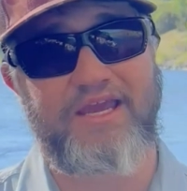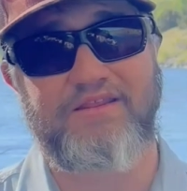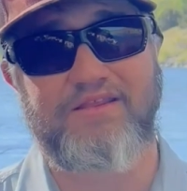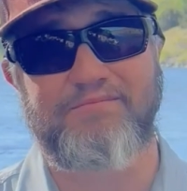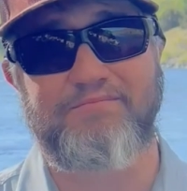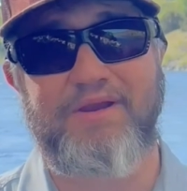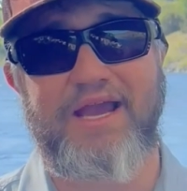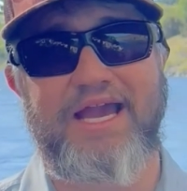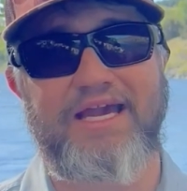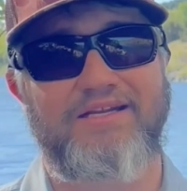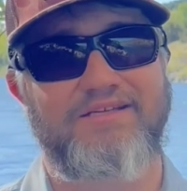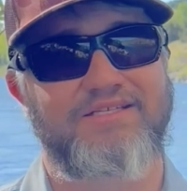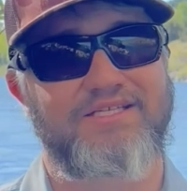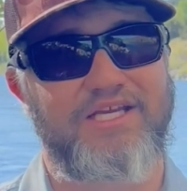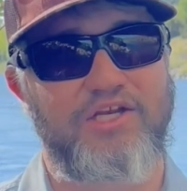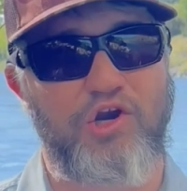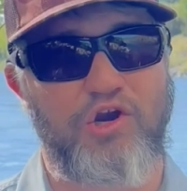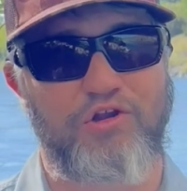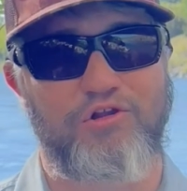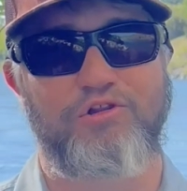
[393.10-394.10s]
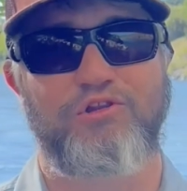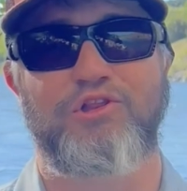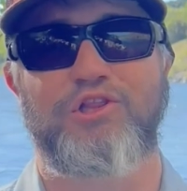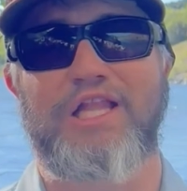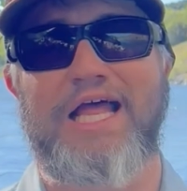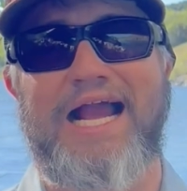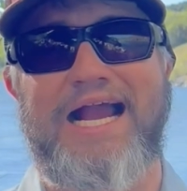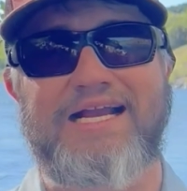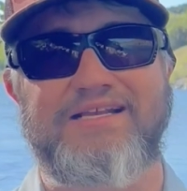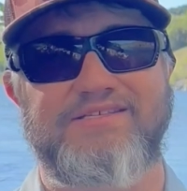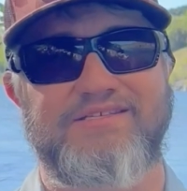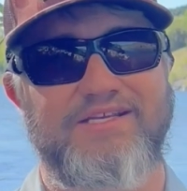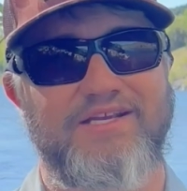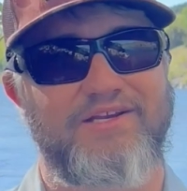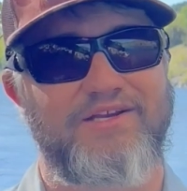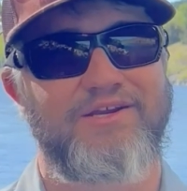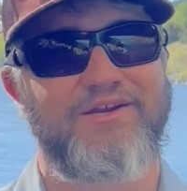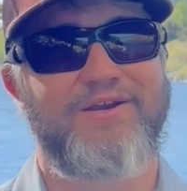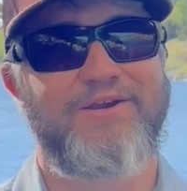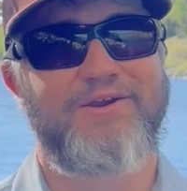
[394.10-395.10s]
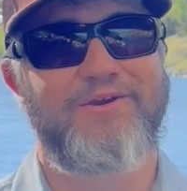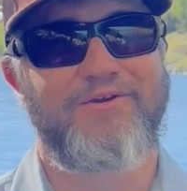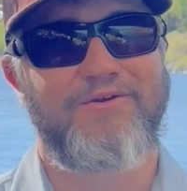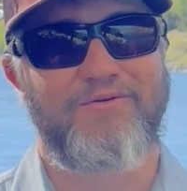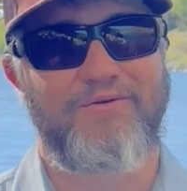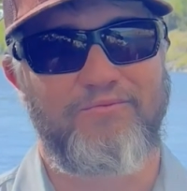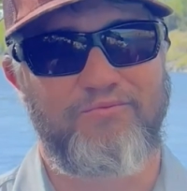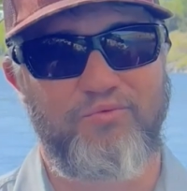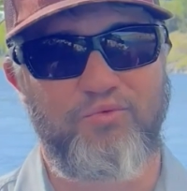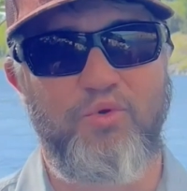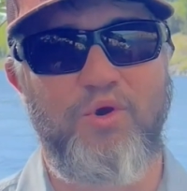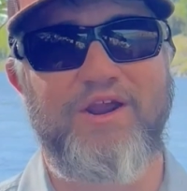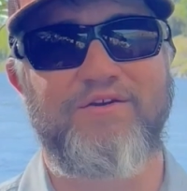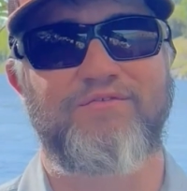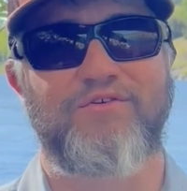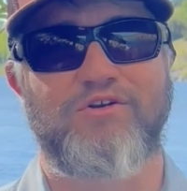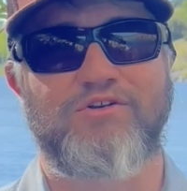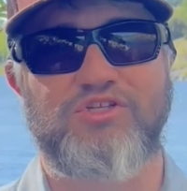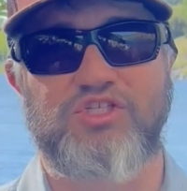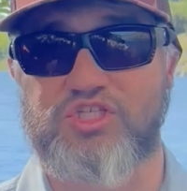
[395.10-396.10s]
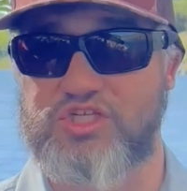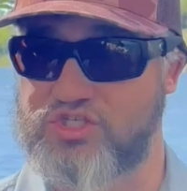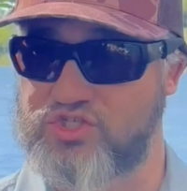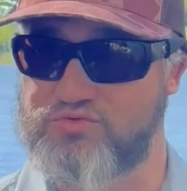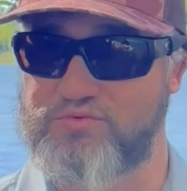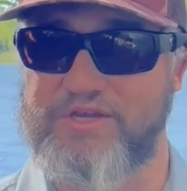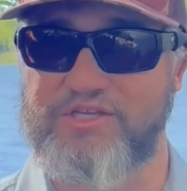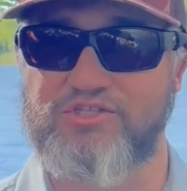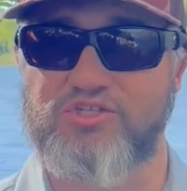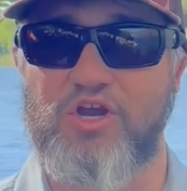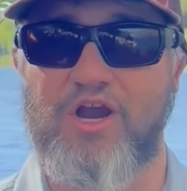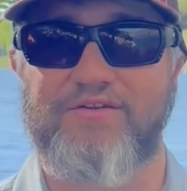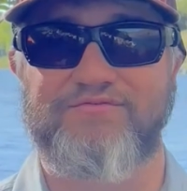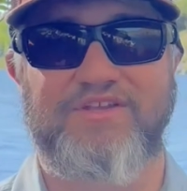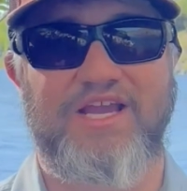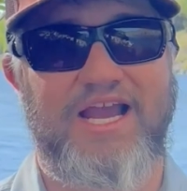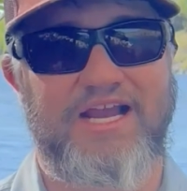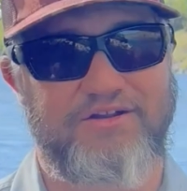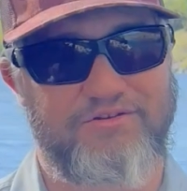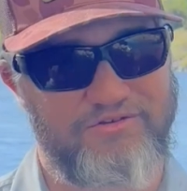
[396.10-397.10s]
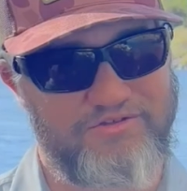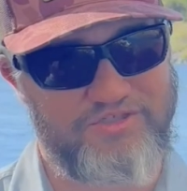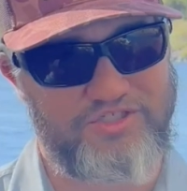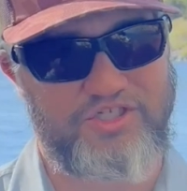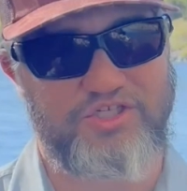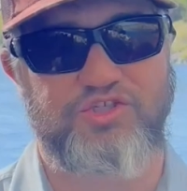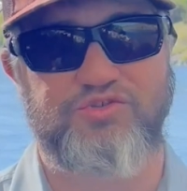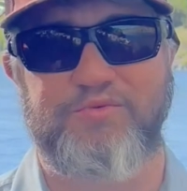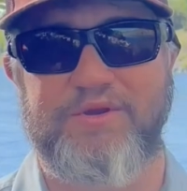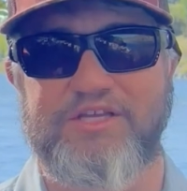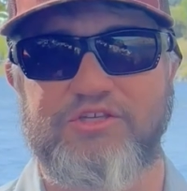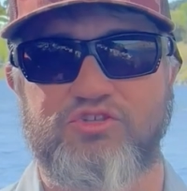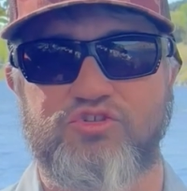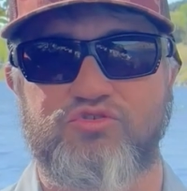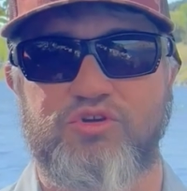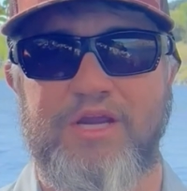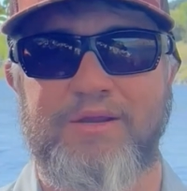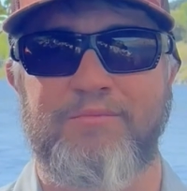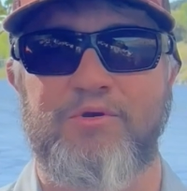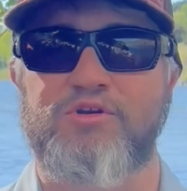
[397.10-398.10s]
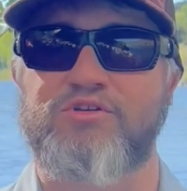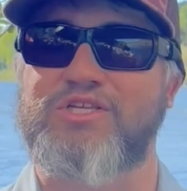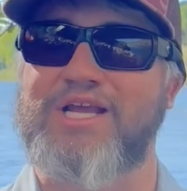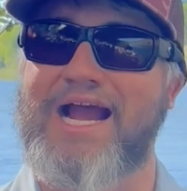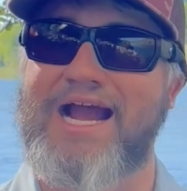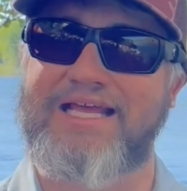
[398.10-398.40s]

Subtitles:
and the Madison are classic rivers to swing soft tackles, to swing streamers.